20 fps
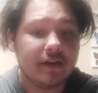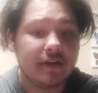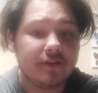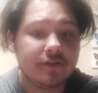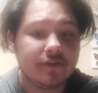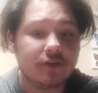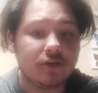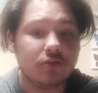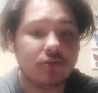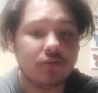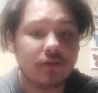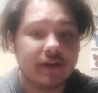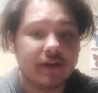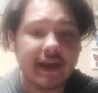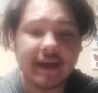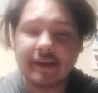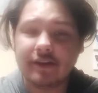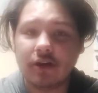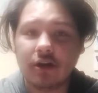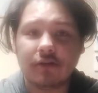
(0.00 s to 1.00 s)
So
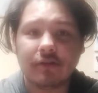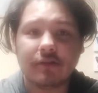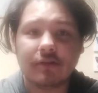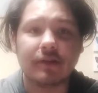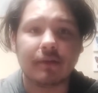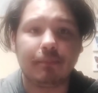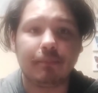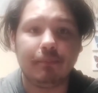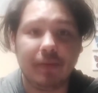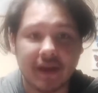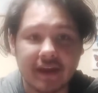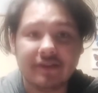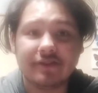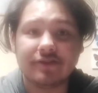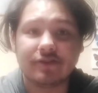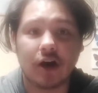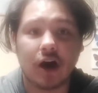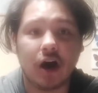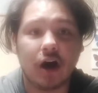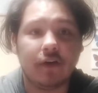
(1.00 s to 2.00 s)
he told him to
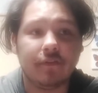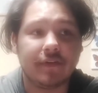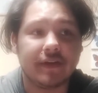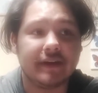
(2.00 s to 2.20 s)
piss off